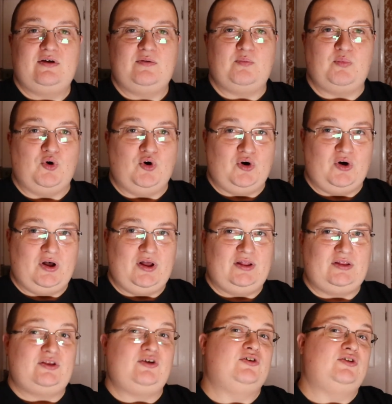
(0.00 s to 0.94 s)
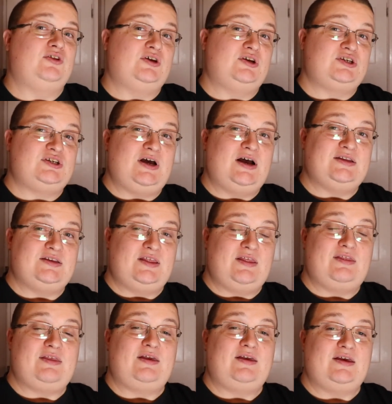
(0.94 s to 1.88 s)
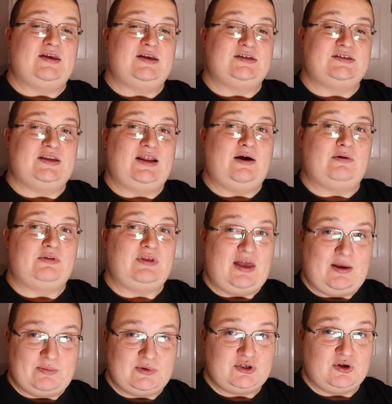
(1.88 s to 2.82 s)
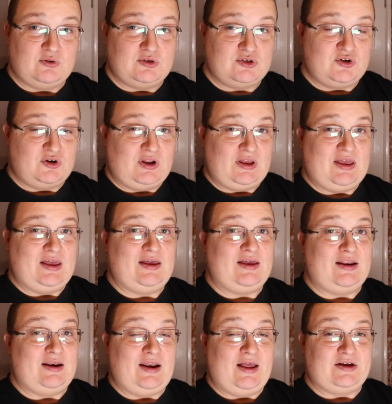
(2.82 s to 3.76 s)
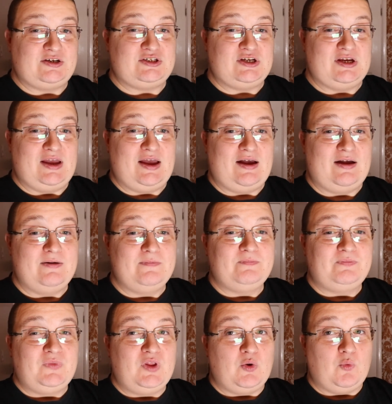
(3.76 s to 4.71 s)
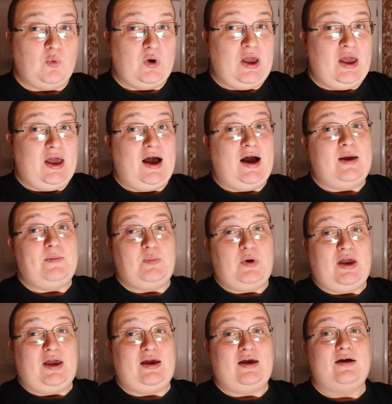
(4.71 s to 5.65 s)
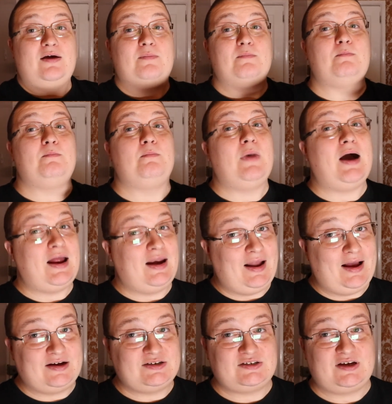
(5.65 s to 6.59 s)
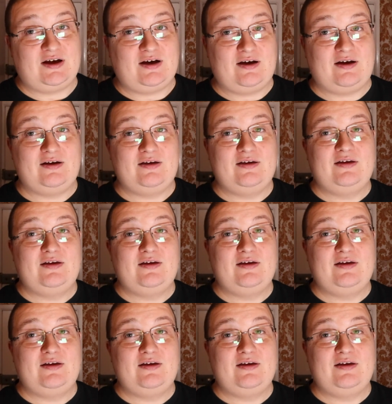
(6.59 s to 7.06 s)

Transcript: But the other side of the thing is, now the episodes are going to kick in next year where I pick my next car.